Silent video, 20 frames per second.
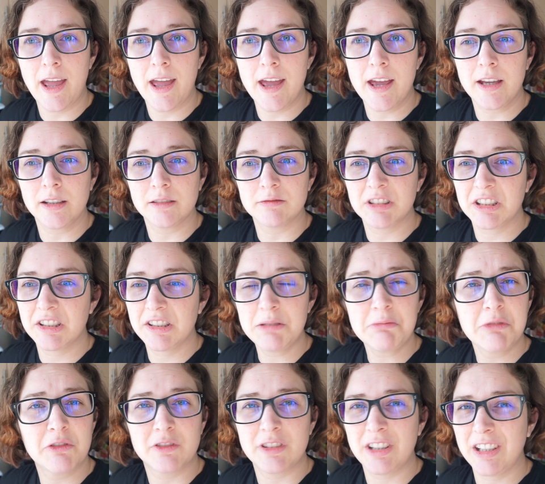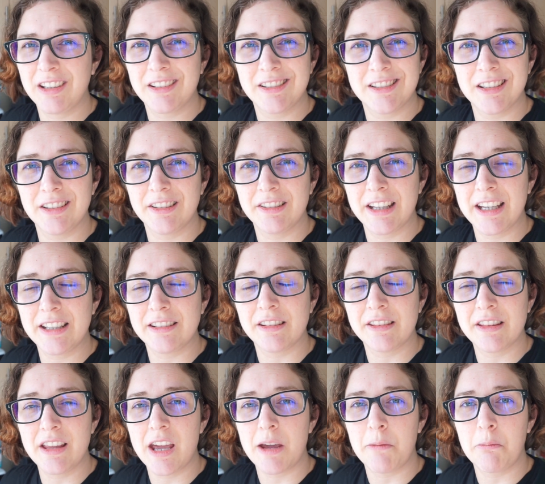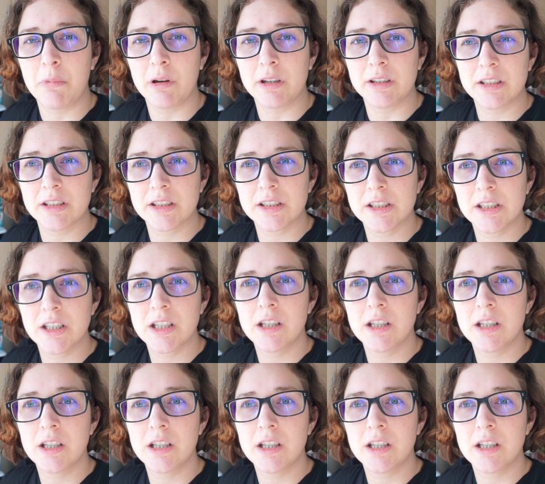and some of the things still stay the same, but